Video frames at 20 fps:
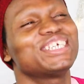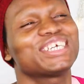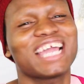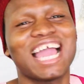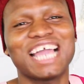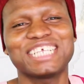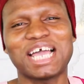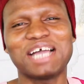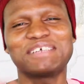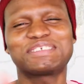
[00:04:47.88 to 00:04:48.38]
you
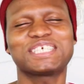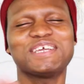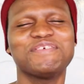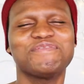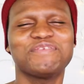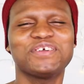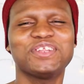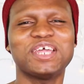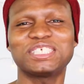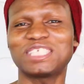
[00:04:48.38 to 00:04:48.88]
guys have
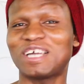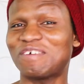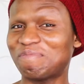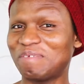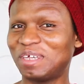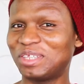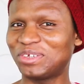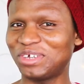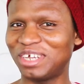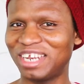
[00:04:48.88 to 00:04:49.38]
seen videos of
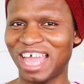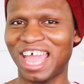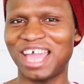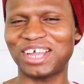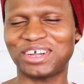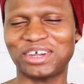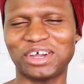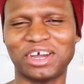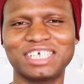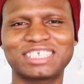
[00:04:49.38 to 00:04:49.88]
me doing
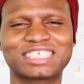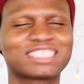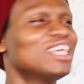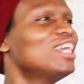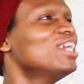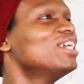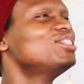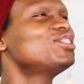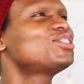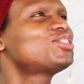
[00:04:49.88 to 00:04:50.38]

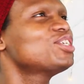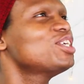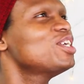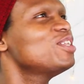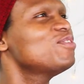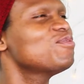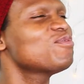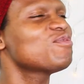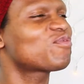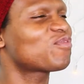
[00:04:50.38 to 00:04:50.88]
haircuts,
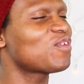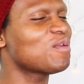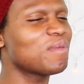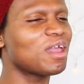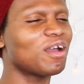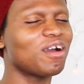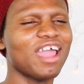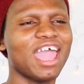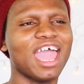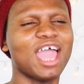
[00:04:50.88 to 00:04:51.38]
doing
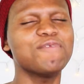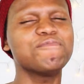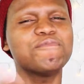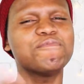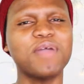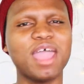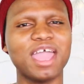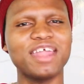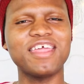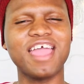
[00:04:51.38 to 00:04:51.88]
female hair,
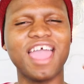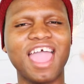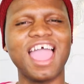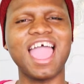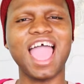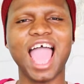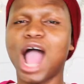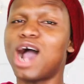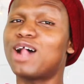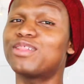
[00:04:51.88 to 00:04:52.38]
men hair,
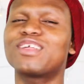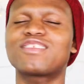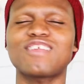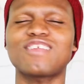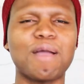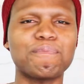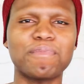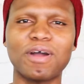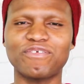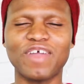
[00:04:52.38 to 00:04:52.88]
all the
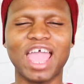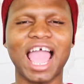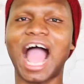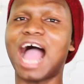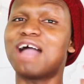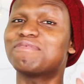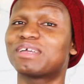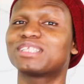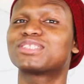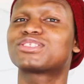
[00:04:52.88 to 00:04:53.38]
type of hair
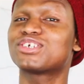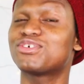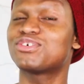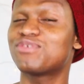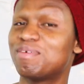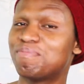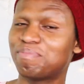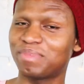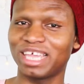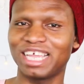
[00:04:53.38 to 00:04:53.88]
I've been
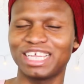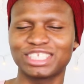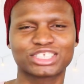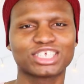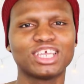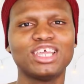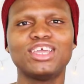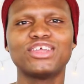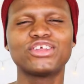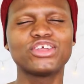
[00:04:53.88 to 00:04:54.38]
doing,
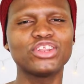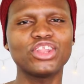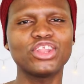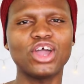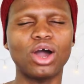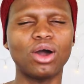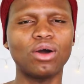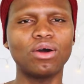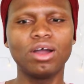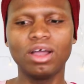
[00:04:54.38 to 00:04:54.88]
bitch. You
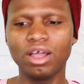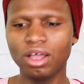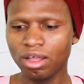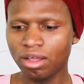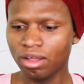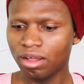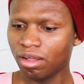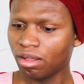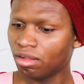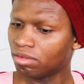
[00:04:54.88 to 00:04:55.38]
know?
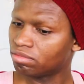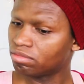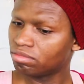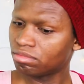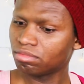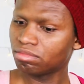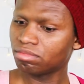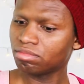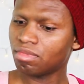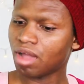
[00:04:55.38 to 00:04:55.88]

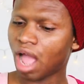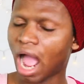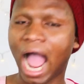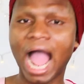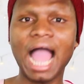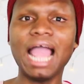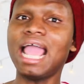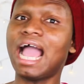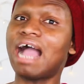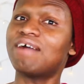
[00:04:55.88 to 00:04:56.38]

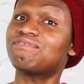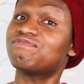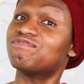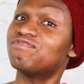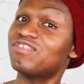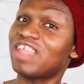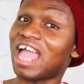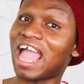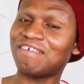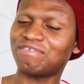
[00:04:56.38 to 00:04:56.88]
I have
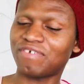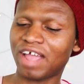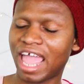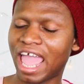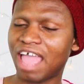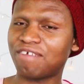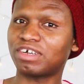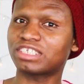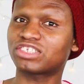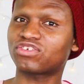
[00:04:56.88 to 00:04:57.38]
never
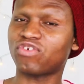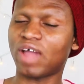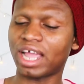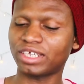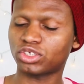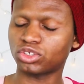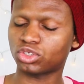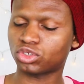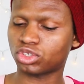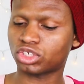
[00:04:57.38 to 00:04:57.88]
ever tried
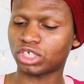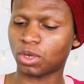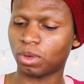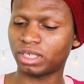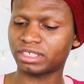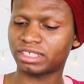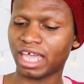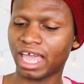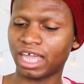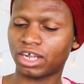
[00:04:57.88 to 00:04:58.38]
to do
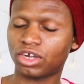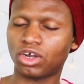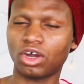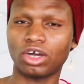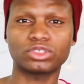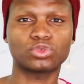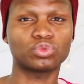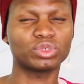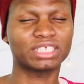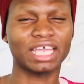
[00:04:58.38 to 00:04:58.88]
someone's
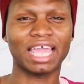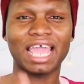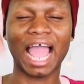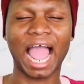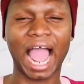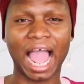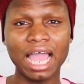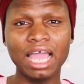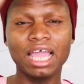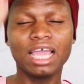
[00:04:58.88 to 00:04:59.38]
haircut with a
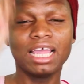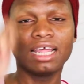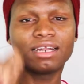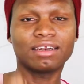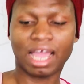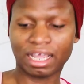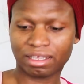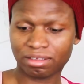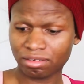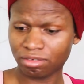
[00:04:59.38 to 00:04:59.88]
hat.
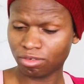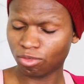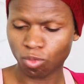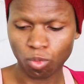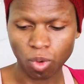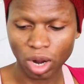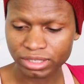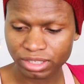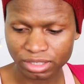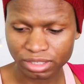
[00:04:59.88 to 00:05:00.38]
Like,
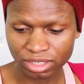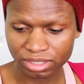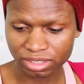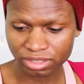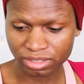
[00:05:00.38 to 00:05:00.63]
what's this